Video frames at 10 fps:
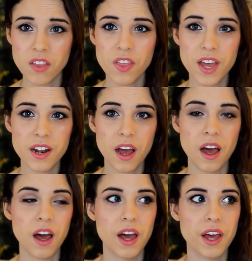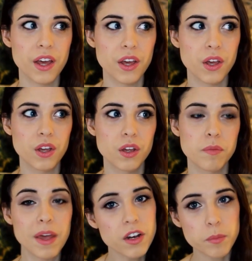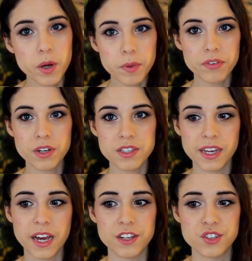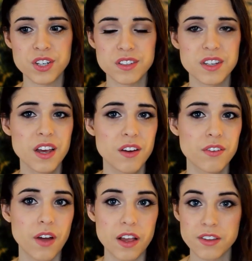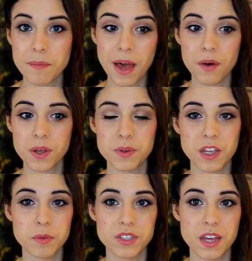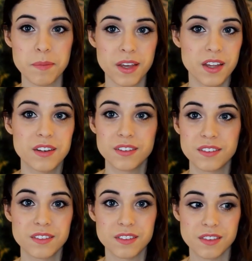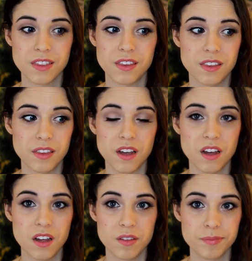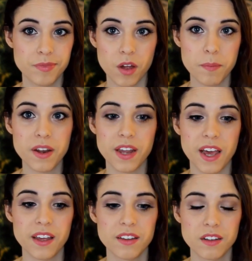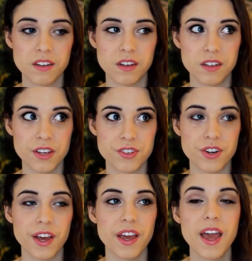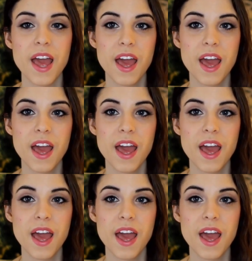then I made an appointment for a psychiatrist. Somehow he was able to get me in on Monday, yesterday,